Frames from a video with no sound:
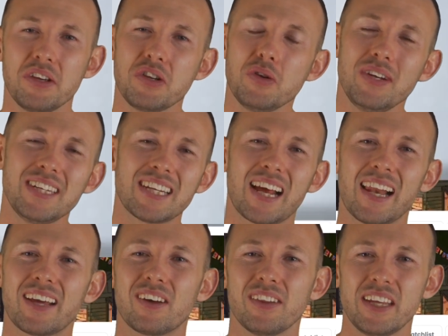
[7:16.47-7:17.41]
you need to
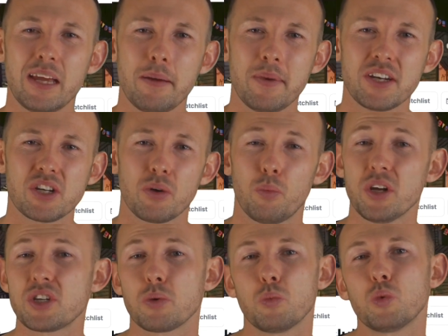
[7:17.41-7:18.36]
click on the image,
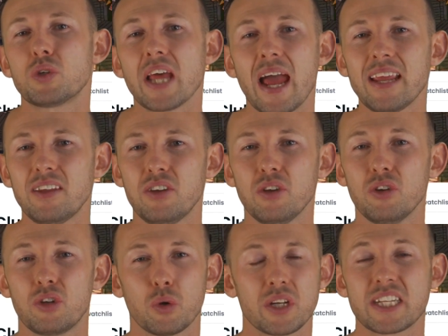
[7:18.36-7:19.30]
which will take
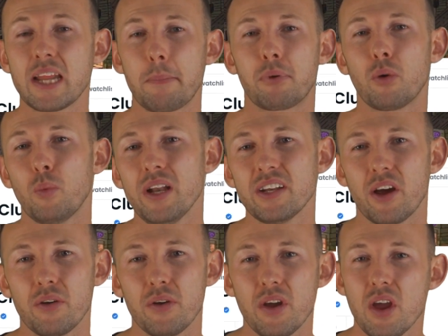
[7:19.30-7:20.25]
you to a separate
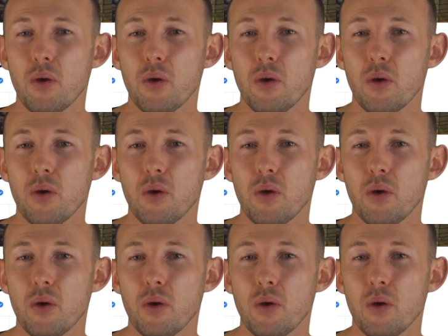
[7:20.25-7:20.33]
window